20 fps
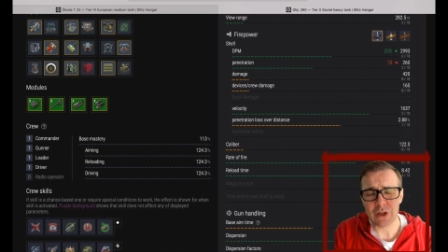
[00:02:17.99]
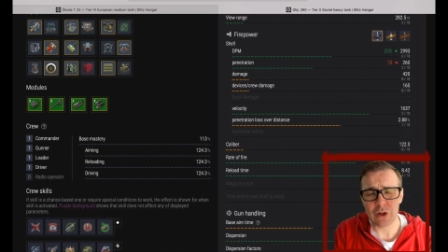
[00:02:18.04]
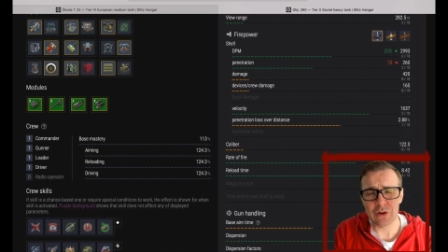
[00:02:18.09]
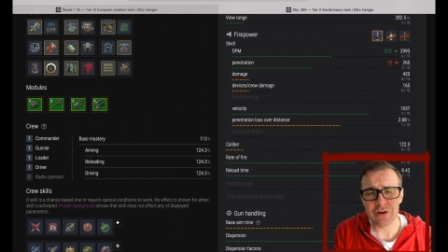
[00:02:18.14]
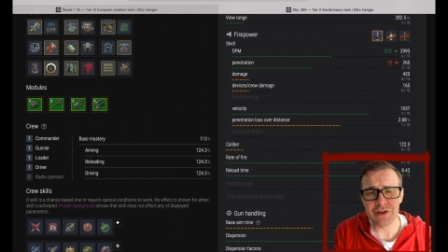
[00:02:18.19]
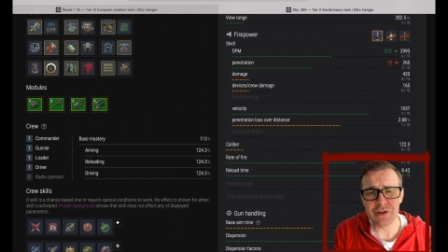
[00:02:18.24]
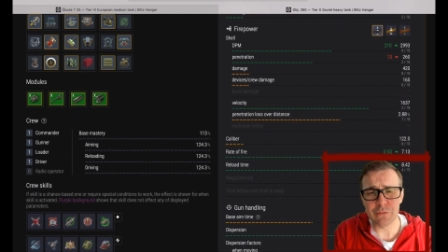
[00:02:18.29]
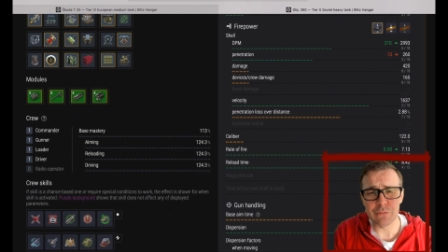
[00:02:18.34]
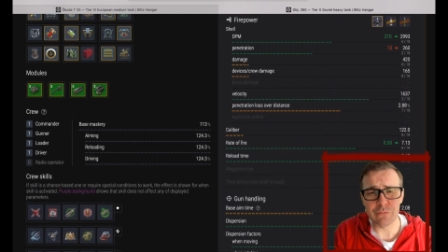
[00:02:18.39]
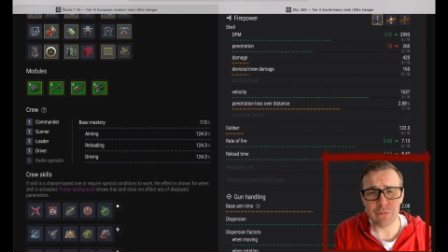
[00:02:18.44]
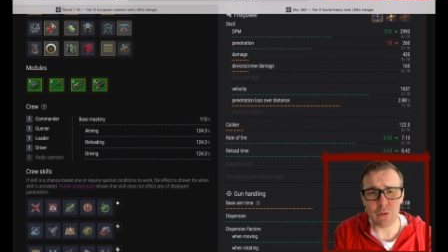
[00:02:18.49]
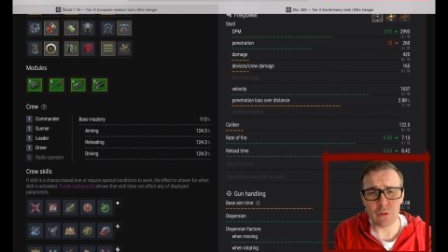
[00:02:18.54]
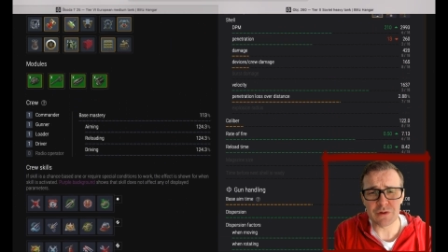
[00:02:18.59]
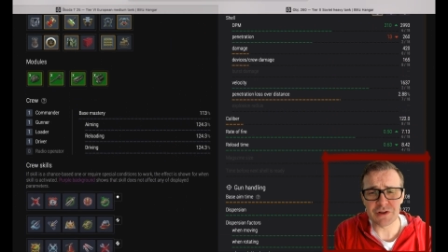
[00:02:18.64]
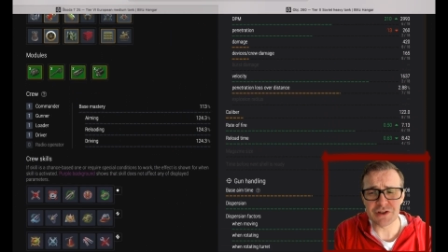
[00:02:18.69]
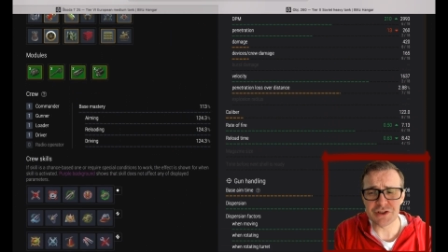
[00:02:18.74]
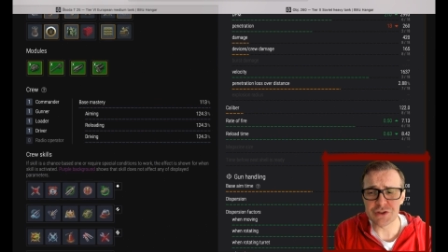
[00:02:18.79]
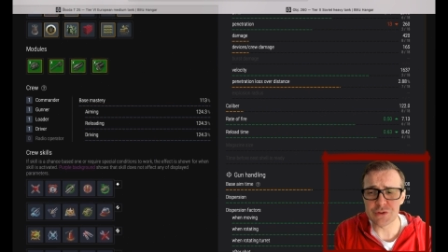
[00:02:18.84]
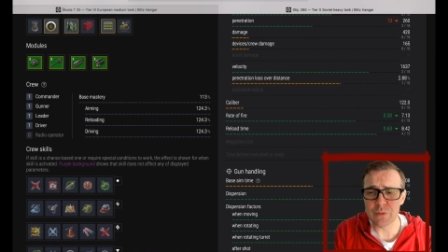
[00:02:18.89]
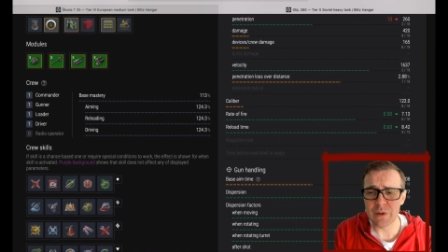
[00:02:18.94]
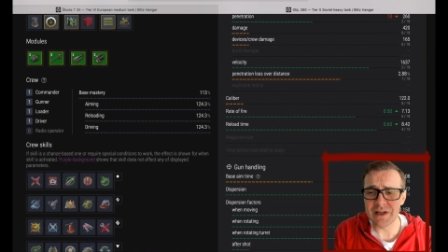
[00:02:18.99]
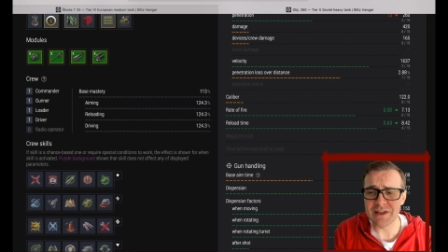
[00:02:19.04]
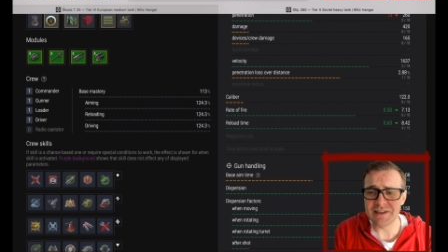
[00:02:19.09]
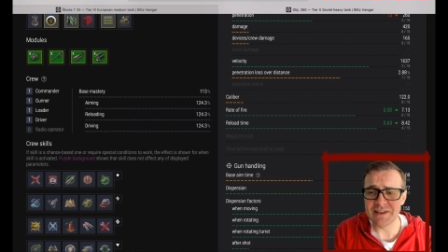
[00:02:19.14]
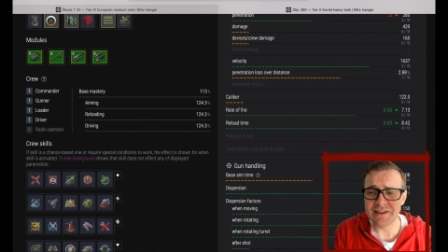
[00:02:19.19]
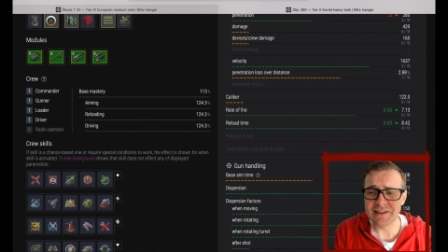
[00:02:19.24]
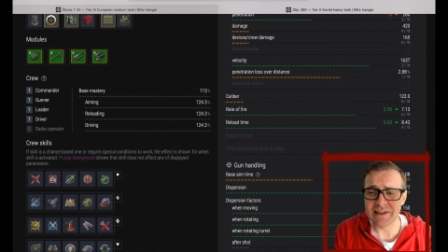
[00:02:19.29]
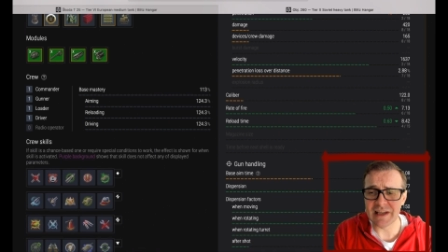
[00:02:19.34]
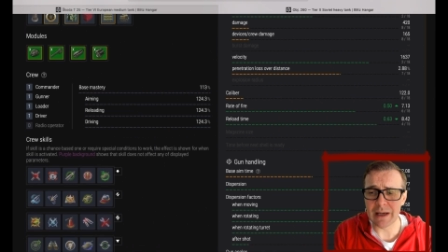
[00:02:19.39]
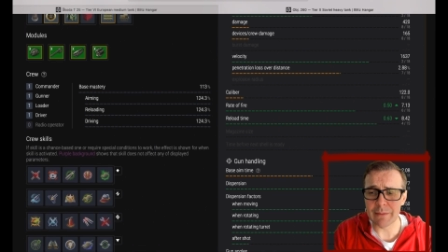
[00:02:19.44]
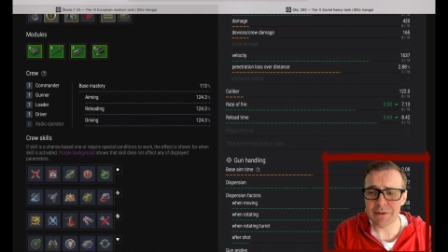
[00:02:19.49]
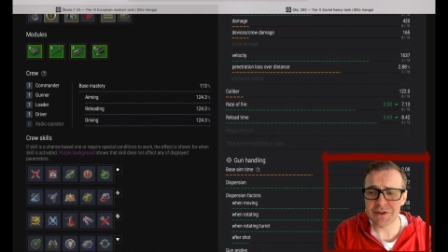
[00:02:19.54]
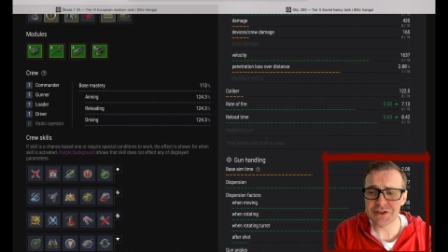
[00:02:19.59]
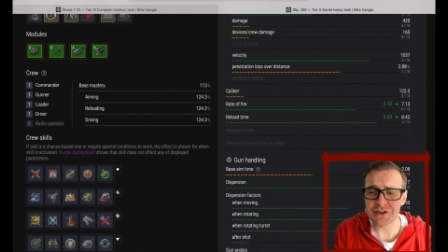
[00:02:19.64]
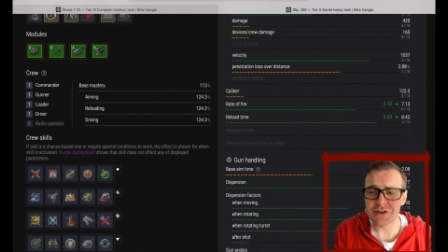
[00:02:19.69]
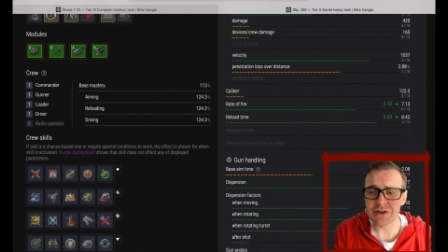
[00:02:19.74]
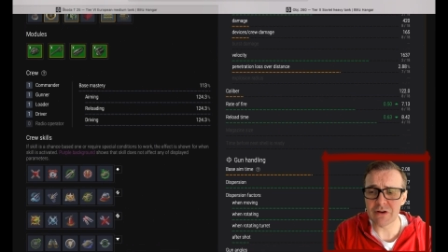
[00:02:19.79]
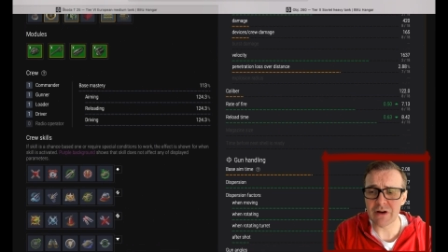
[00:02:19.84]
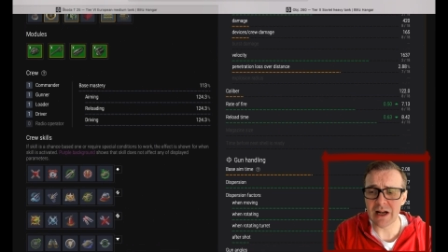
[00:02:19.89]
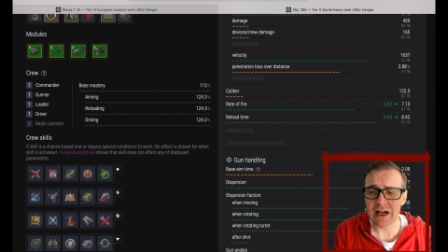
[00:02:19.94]
going to do 420 damage
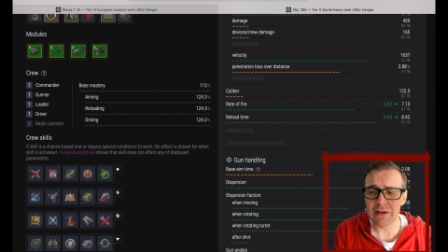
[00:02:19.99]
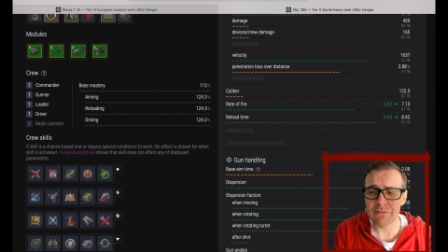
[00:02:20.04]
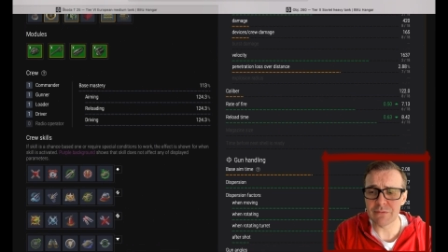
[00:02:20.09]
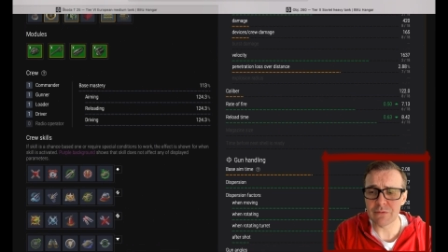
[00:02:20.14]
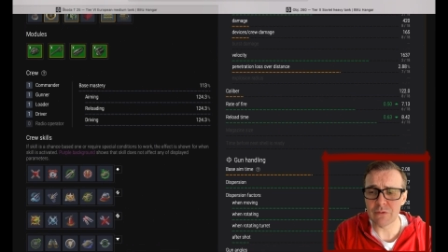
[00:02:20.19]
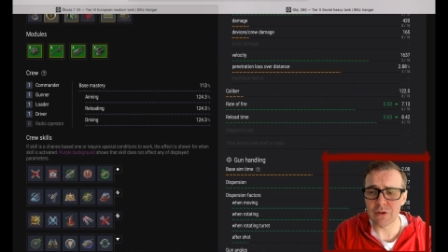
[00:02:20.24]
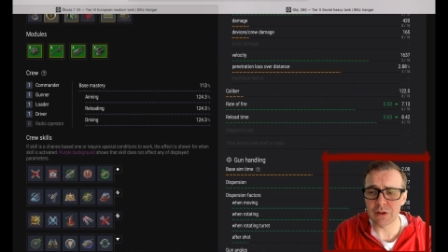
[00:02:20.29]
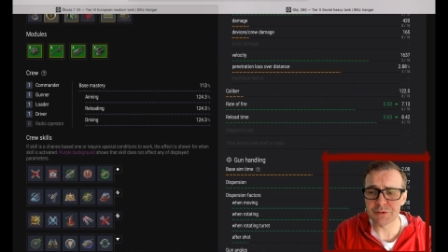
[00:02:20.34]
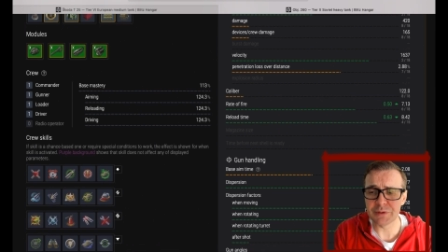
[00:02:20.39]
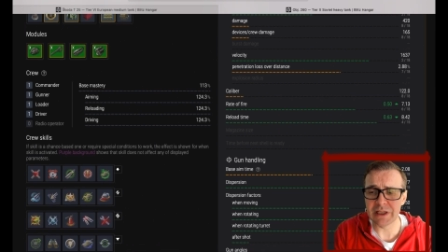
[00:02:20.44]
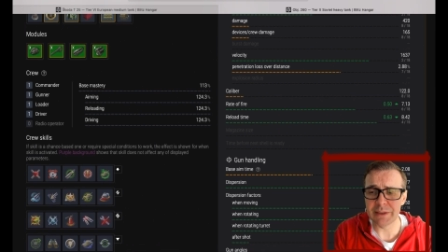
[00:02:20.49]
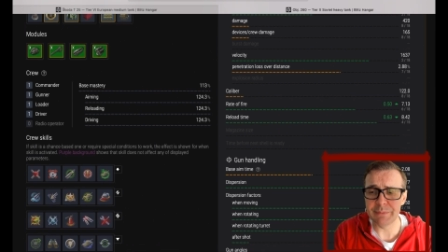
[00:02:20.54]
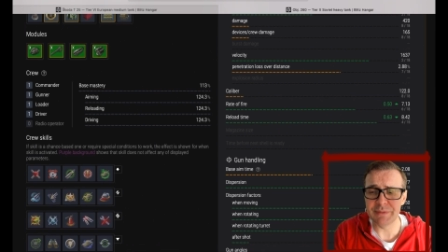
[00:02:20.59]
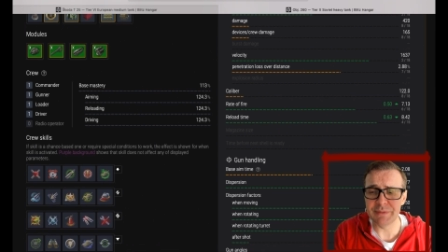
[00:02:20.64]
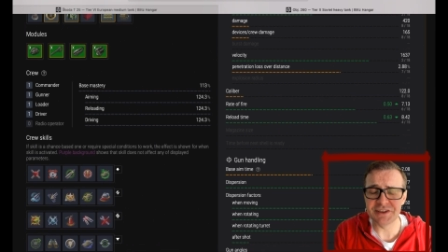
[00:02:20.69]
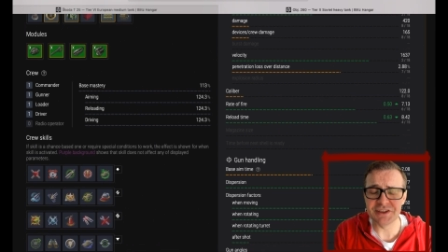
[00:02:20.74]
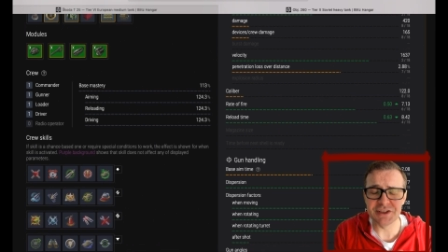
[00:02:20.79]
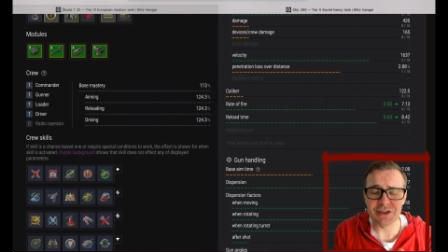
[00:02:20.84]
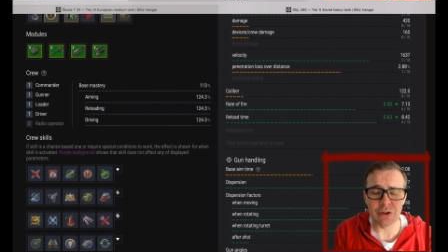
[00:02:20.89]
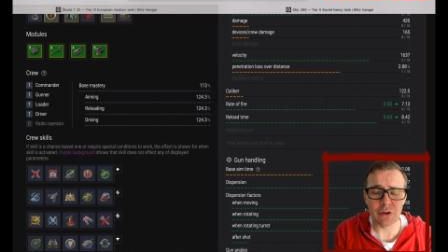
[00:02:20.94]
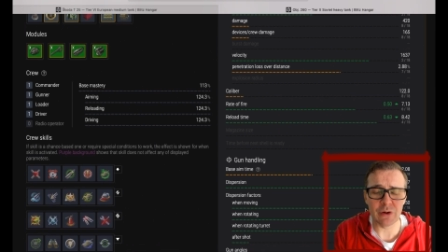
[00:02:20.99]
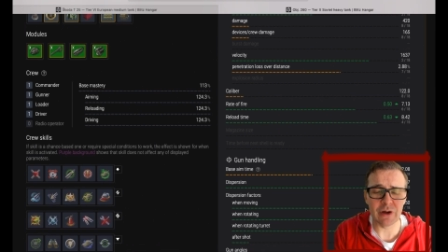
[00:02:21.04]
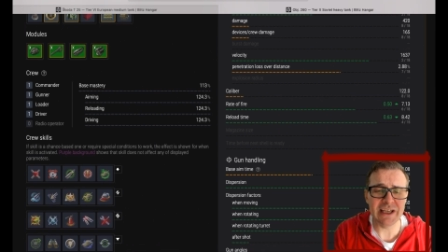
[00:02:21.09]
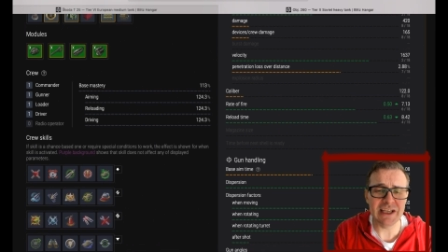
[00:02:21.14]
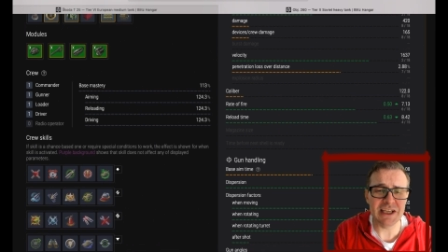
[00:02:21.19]
on your alpha rolls with APCR.